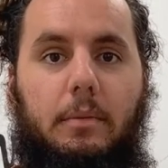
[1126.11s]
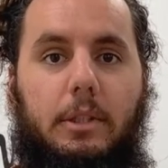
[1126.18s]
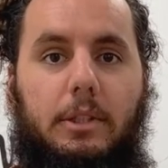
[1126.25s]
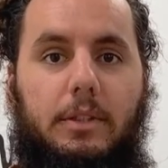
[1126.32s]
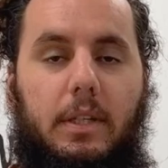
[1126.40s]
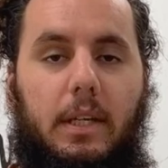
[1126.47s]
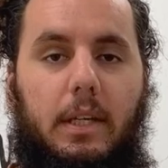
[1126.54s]
We
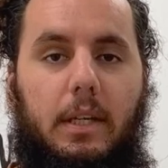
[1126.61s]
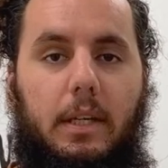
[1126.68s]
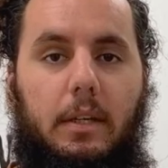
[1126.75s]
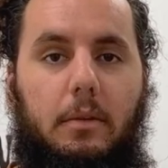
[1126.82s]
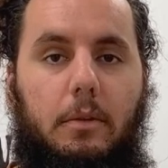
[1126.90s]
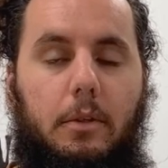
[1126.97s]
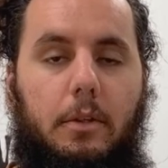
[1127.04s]
just got
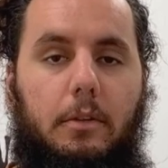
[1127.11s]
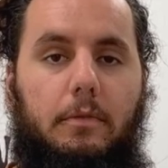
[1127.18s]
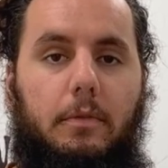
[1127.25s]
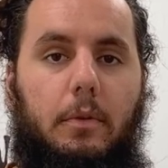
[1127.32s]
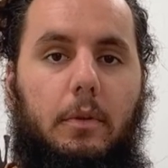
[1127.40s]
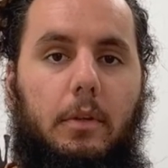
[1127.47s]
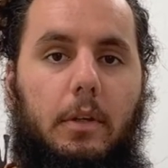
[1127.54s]
an order
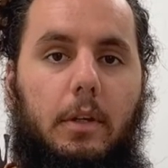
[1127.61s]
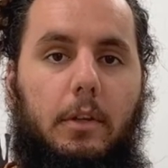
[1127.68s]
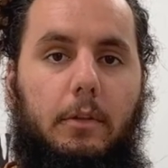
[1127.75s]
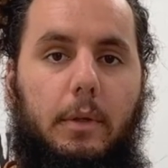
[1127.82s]
for